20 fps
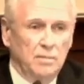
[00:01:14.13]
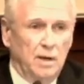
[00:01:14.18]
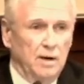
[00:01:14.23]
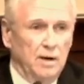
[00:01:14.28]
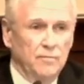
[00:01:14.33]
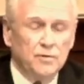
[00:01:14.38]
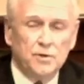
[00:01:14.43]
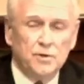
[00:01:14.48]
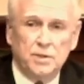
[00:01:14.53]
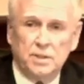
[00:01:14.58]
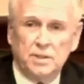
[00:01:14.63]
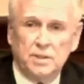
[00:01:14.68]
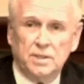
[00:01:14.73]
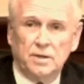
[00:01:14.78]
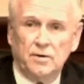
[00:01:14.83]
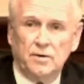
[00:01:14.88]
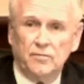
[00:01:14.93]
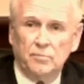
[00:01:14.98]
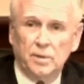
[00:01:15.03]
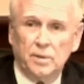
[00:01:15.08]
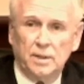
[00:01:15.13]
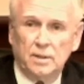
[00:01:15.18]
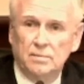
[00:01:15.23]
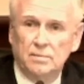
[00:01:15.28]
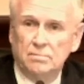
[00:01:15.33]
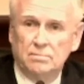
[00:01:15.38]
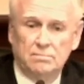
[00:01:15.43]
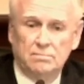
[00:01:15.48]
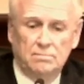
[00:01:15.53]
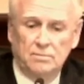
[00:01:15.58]
ever since there have
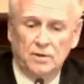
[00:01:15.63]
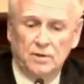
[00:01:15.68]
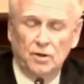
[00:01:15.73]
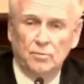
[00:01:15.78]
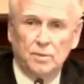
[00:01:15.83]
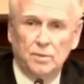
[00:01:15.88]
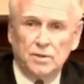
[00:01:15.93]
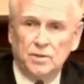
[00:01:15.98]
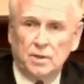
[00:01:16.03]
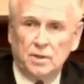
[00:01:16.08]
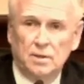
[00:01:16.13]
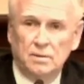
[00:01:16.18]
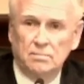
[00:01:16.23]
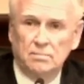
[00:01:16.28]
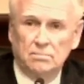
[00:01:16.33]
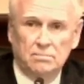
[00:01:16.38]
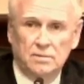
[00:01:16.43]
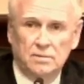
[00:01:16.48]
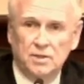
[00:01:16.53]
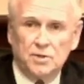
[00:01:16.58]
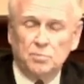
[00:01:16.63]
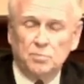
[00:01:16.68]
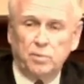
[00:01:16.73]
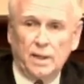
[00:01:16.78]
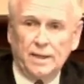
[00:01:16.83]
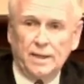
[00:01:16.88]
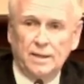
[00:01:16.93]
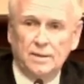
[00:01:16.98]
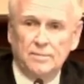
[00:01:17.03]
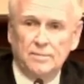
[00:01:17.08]
been humans on this
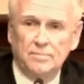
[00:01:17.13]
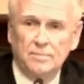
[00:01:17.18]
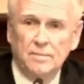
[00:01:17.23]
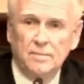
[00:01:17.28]
planet.